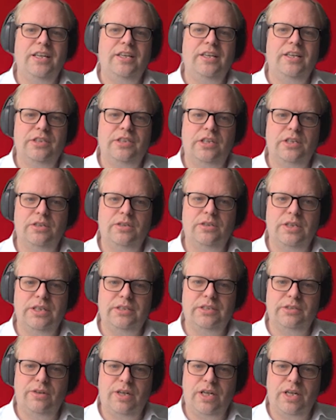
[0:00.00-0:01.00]
So
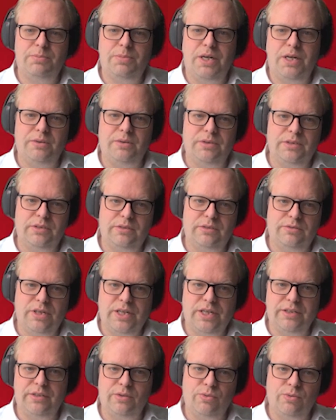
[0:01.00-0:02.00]
it's all about
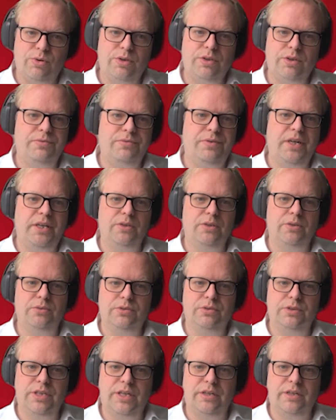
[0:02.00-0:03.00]
trying to quantify
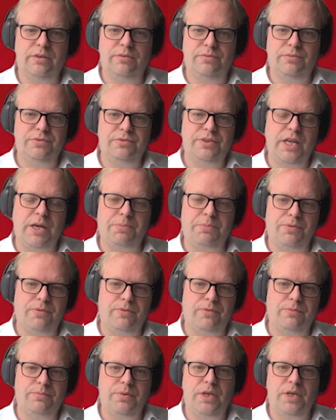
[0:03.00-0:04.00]
those kind of steps.
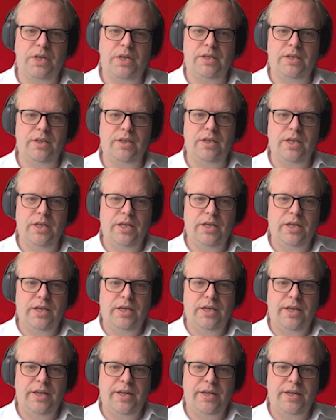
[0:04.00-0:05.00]
And
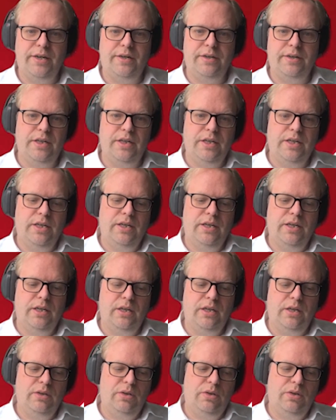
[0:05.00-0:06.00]
here,
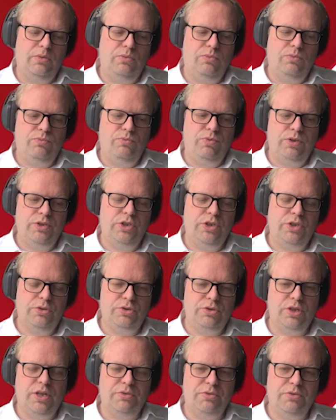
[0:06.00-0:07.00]
what
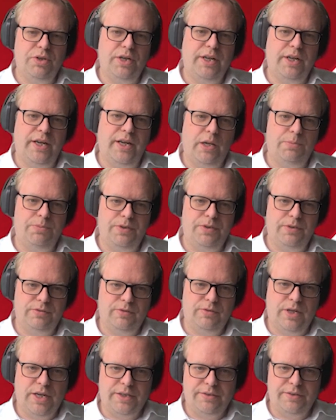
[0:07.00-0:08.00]
usually really helps is
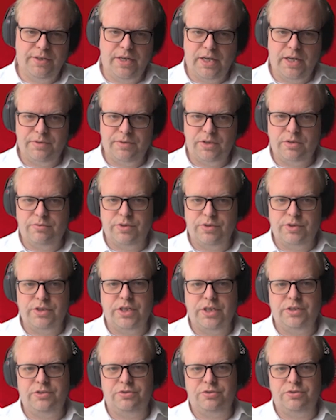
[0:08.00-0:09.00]
to either have the
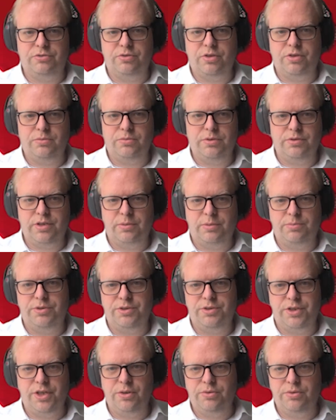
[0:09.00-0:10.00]
conversations around the
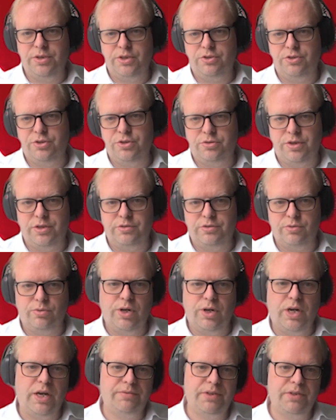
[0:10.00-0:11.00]
cybersecurity insurance or
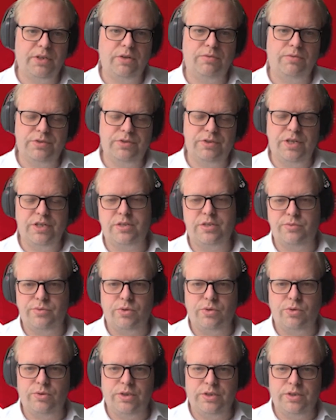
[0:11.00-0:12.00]
have the conversation with
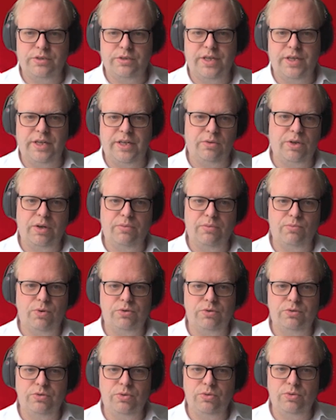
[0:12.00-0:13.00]
audit saying, okay,
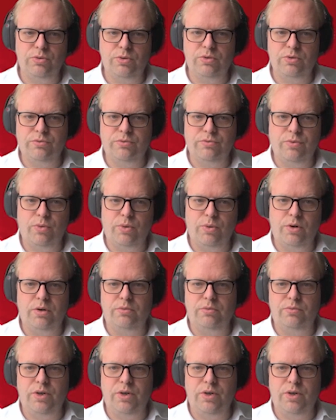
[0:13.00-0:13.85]
what do you look for?